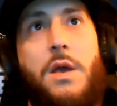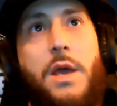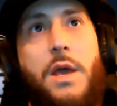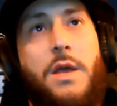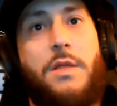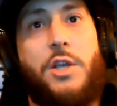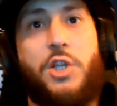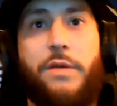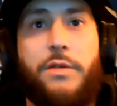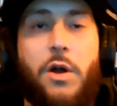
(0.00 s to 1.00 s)
and the
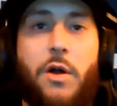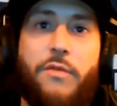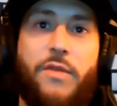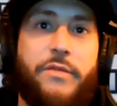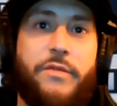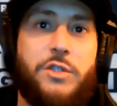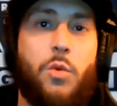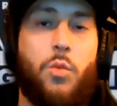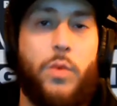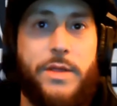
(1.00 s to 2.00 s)
Chiefs are favored to
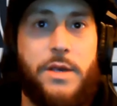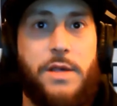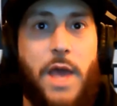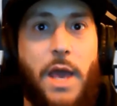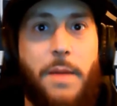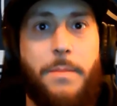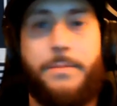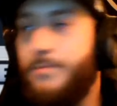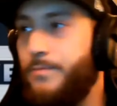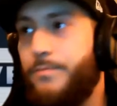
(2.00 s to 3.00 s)
win this game.
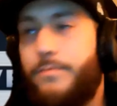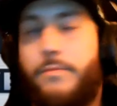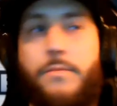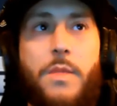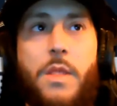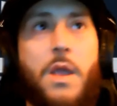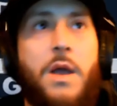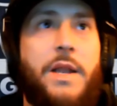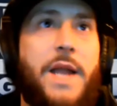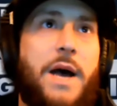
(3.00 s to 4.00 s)

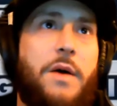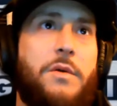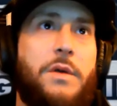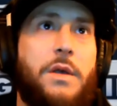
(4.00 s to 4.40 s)
Now,